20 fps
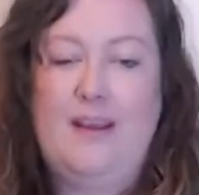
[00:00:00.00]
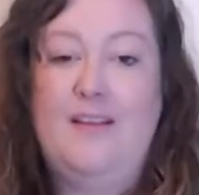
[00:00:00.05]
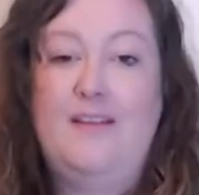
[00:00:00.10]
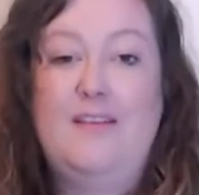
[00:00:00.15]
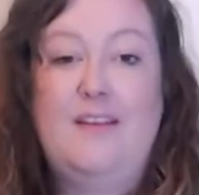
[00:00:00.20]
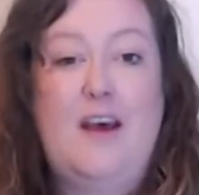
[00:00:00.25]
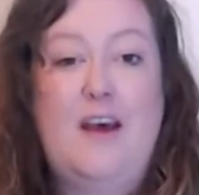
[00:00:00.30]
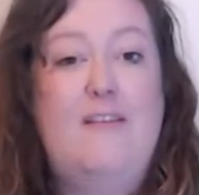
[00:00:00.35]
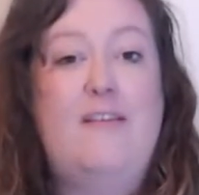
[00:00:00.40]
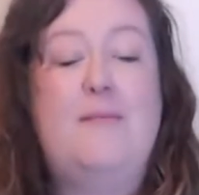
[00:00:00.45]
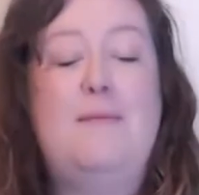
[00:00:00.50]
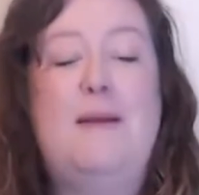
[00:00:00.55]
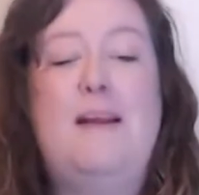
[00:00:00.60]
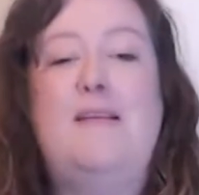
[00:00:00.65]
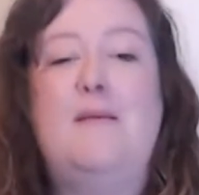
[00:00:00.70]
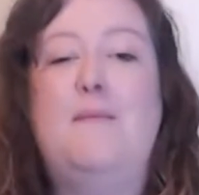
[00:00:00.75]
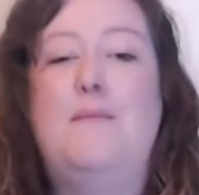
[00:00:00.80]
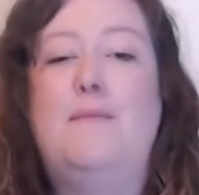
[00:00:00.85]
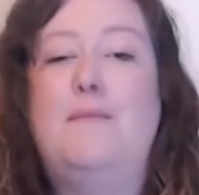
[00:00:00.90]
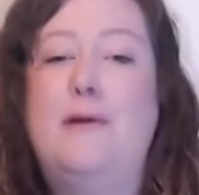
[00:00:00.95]
Sarah's made
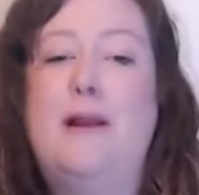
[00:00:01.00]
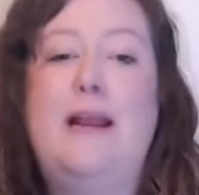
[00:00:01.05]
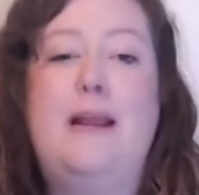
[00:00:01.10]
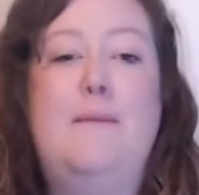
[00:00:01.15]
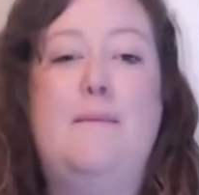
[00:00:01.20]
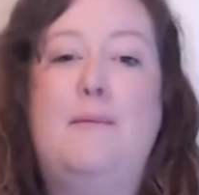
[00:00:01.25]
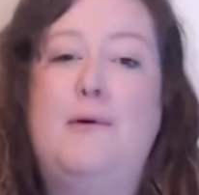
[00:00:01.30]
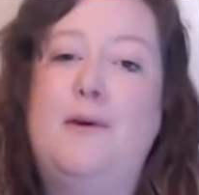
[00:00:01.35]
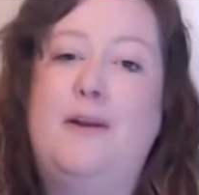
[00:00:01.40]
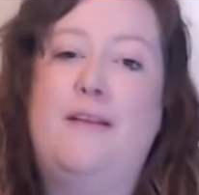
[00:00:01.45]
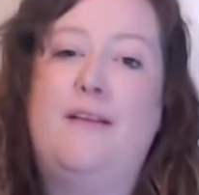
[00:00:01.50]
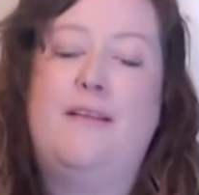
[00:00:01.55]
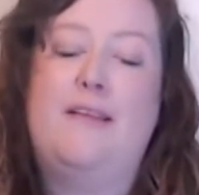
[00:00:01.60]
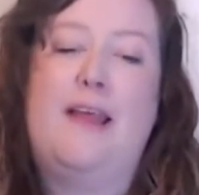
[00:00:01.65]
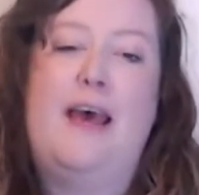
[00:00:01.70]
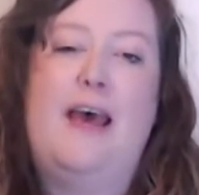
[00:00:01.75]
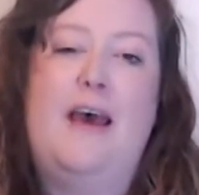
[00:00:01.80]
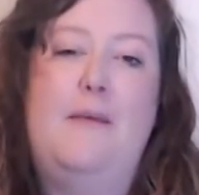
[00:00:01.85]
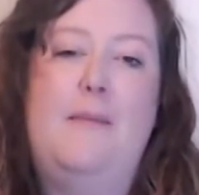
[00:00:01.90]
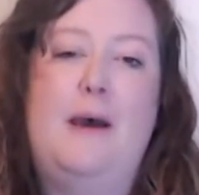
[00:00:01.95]
some brilliant points
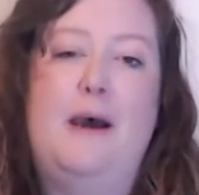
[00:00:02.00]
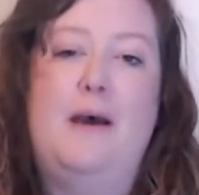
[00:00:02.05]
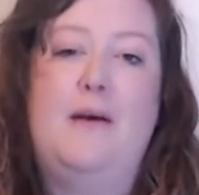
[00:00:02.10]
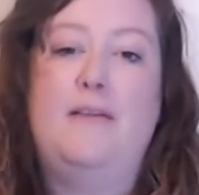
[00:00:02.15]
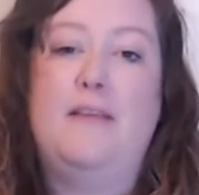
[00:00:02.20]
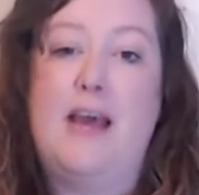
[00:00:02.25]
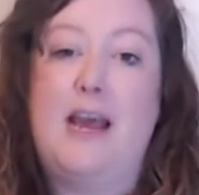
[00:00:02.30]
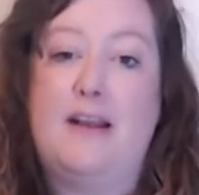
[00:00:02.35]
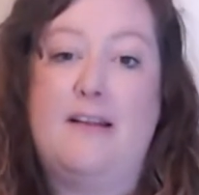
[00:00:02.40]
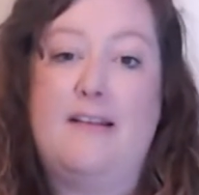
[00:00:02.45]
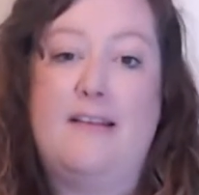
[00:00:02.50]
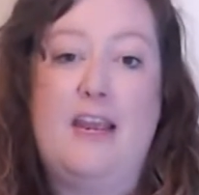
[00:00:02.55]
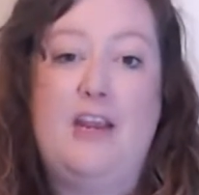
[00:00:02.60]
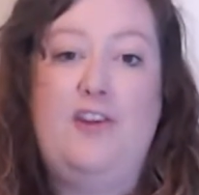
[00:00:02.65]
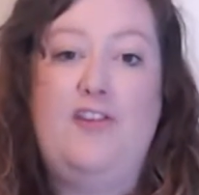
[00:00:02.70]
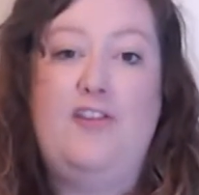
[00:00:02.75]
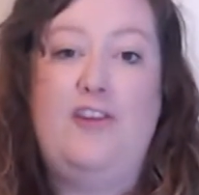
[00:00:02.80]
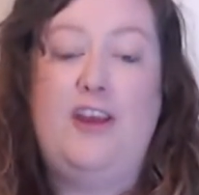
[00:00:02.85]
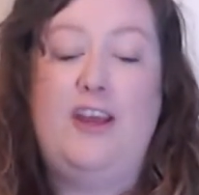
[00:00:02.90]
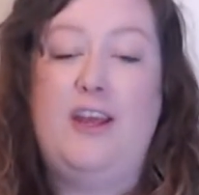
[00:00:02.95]
there about
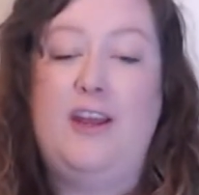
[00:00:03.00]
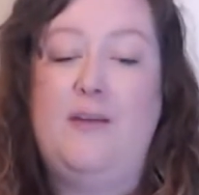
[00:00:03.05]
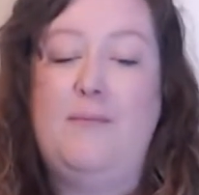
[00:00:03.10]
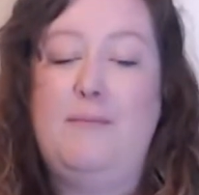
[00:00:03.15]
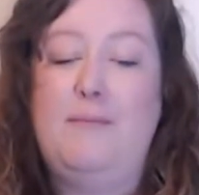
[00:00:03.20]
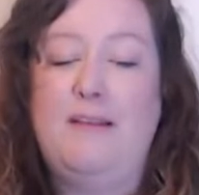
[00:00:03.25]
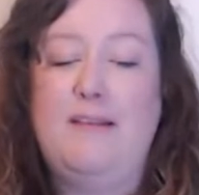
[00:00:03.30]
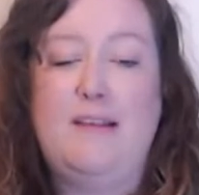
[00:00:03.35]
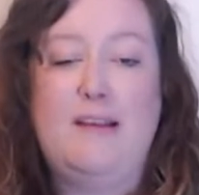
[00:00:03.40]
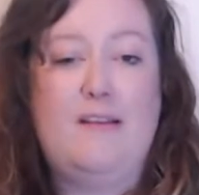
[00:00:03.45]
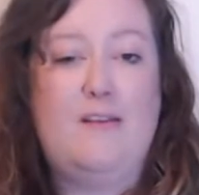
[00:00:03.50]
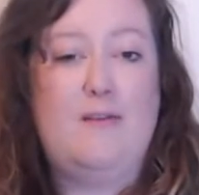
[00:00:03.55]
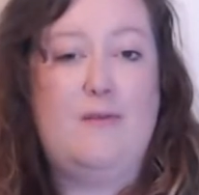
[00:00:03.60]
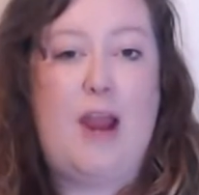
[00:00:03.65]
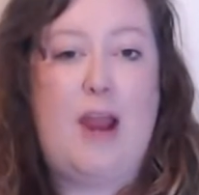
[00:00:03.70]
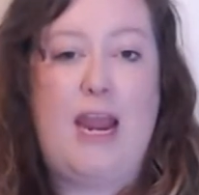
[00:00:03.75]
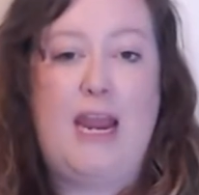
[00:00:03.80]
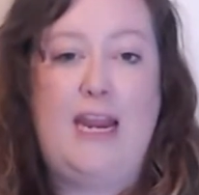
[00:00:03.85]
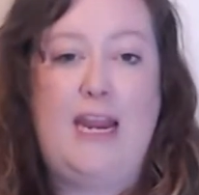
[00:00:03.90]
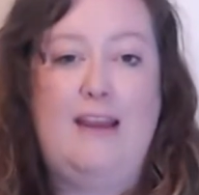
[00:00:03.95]
taxation, business
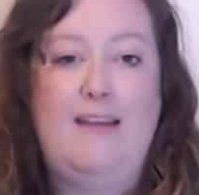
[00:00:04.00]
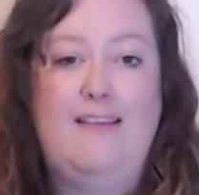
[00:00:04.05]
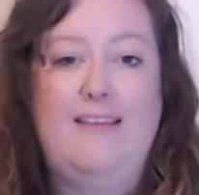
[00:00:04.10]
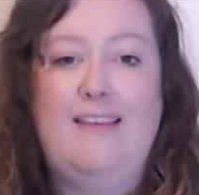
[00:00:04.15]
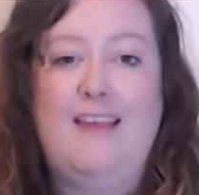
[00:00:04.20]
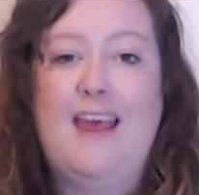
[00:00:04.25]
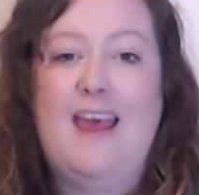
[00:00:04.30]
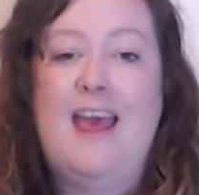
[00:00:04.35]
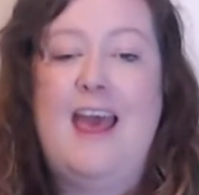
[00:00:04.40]
rates,